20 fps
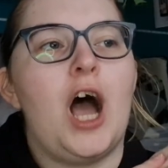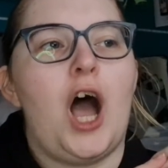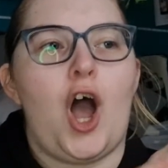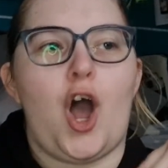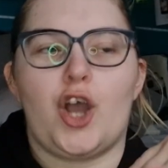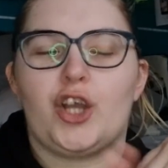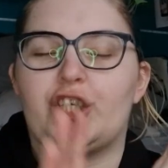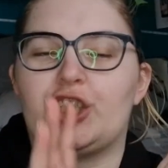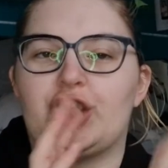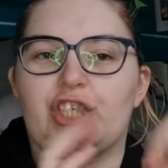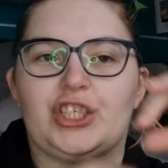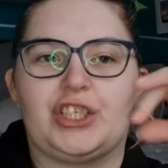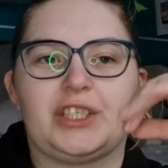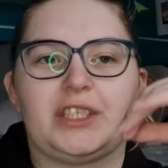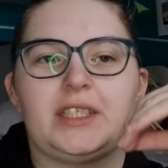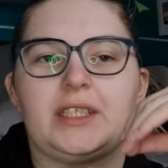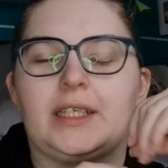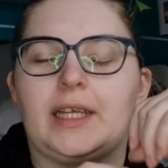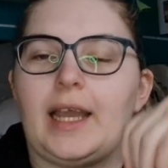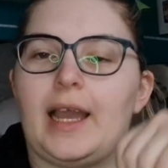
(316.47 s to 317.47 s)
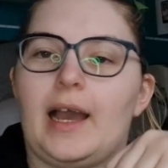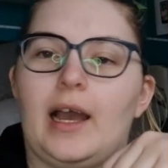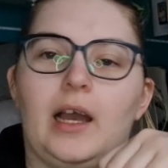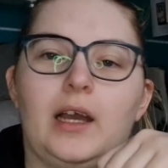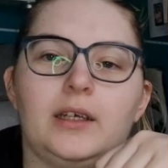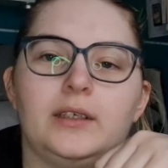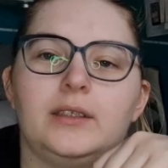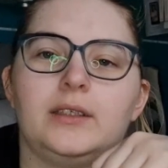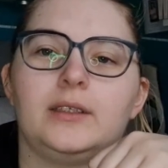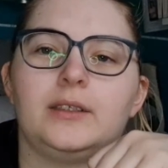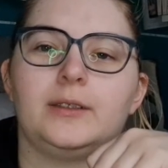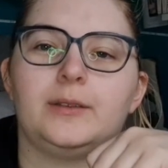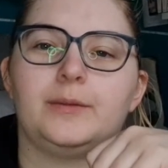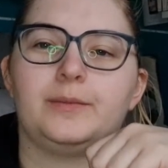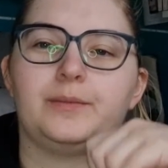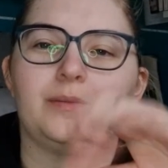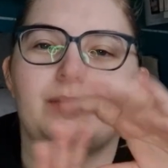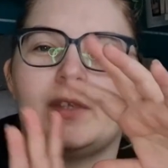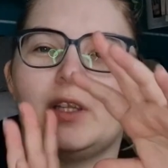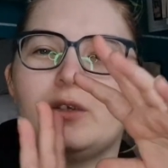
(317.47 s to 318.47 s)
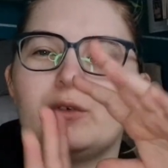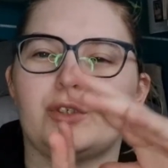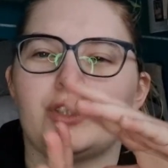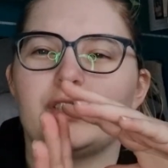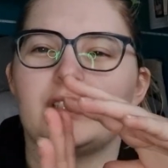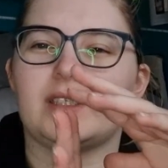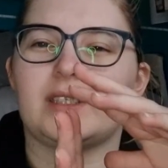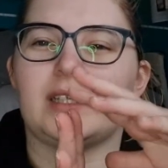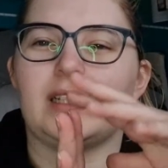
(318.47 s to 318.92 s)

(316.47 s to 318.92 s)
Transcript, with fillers: I just, yeah, it was just